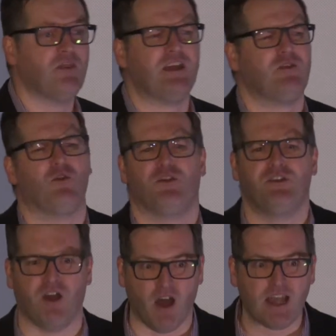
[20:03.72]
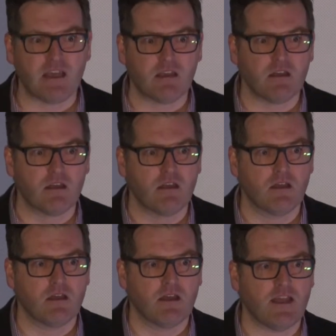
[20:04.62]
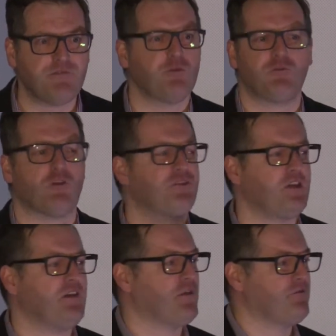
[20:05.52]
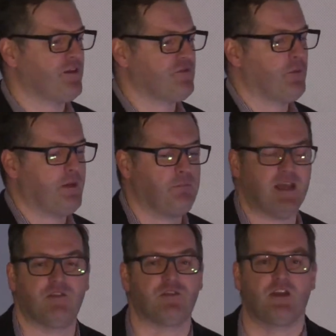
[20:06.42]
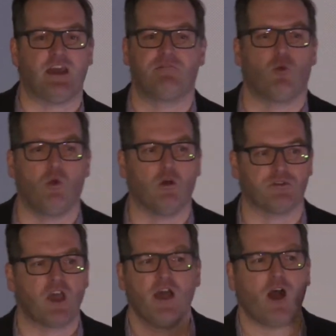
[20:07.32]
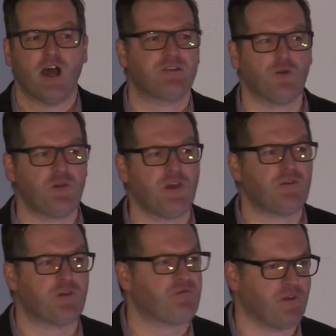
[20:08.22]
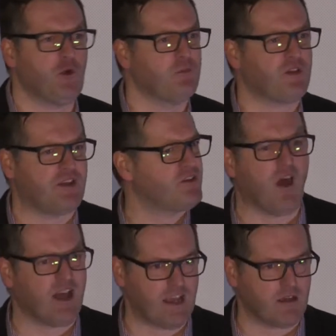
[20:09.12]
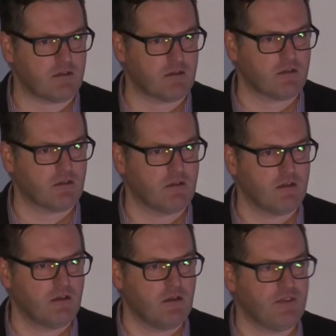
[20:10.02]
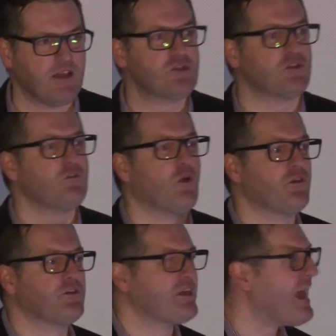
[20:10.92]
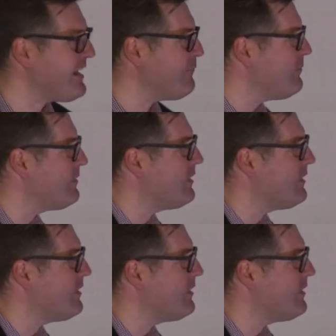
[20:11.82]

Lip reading: They're not dying. If you've got Sydney Film Festival being bigger than it ever was, I don't think that films are dying. They're just not the same.